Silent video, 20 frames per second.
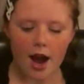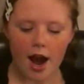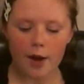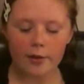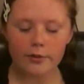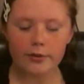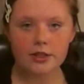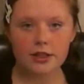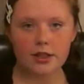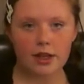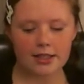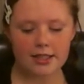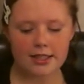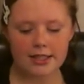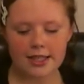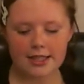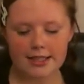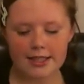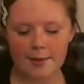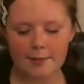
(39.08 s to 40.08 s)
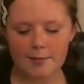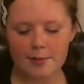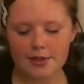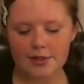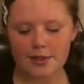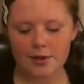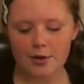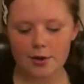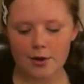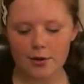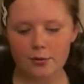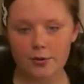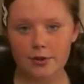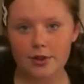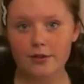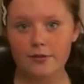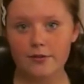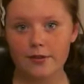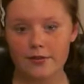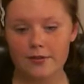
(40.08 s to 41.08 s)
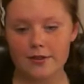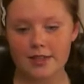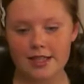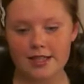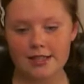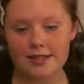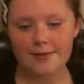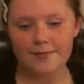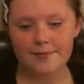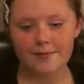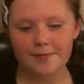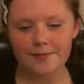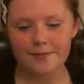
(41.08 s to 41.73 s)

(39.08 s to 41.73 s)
I will start today's episode off with the 50s.